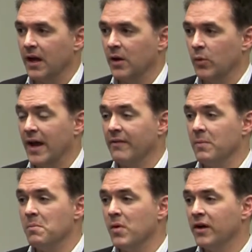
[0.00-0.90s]
We have a
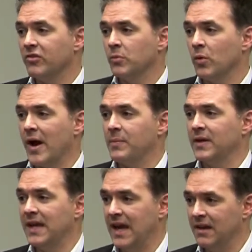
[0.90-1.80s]
much more rapid
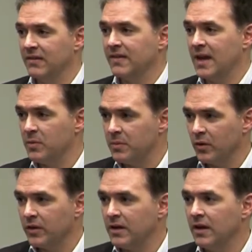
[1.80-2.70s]
cadence
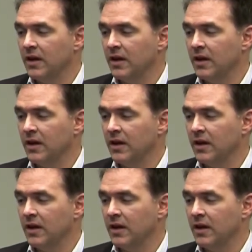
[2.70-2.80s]
capability.